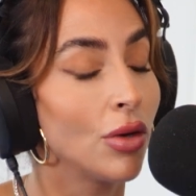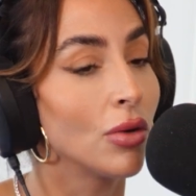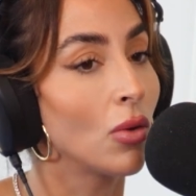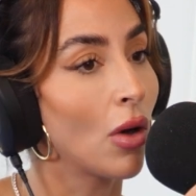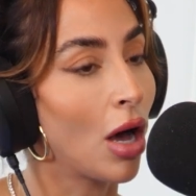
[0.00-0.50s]

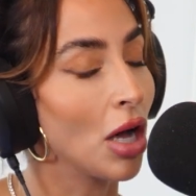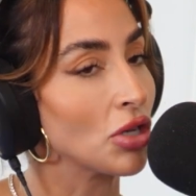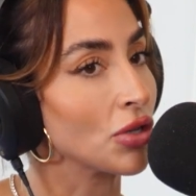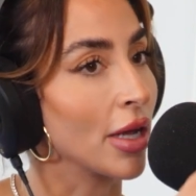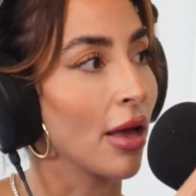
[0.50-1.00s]
You,
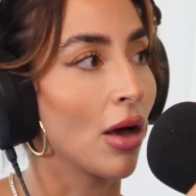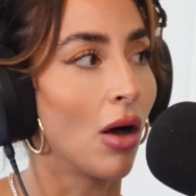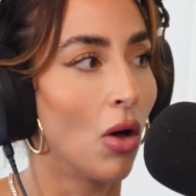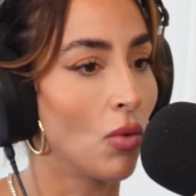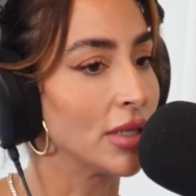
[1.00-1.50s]
Audrey,
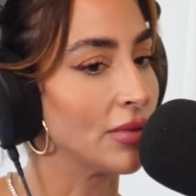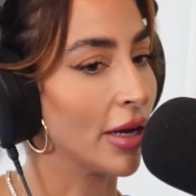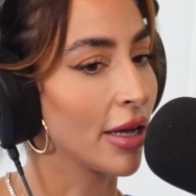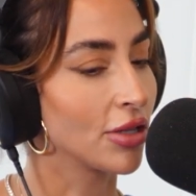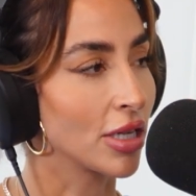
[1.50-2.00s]
always
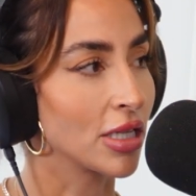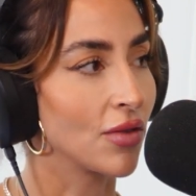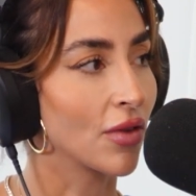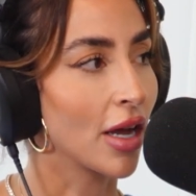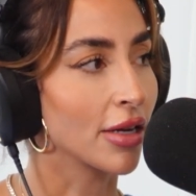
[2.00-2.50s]
very good
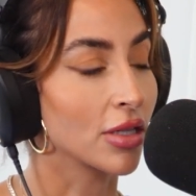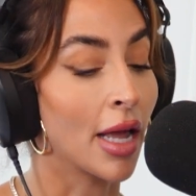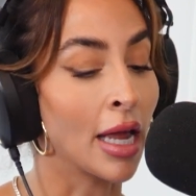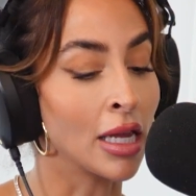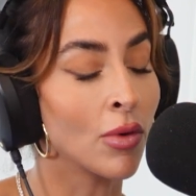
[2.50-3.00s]
judges of
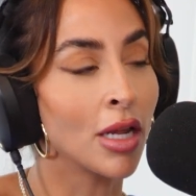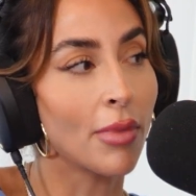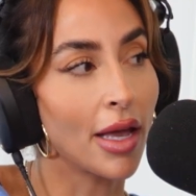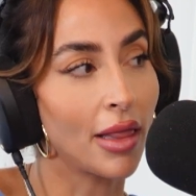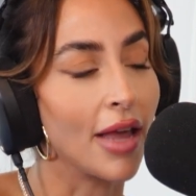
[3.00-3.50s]
character. Anyone
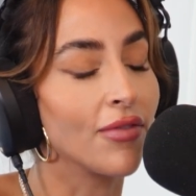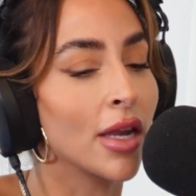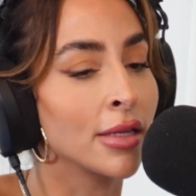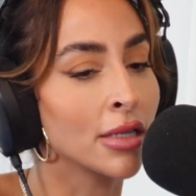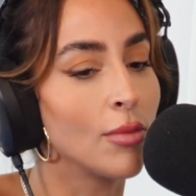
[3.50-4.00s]
in my life
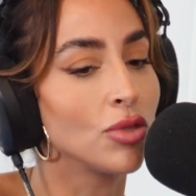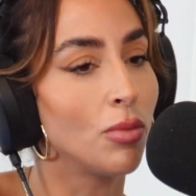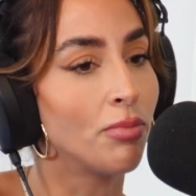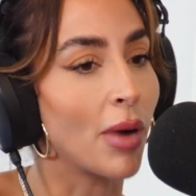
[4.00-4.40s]
that has come to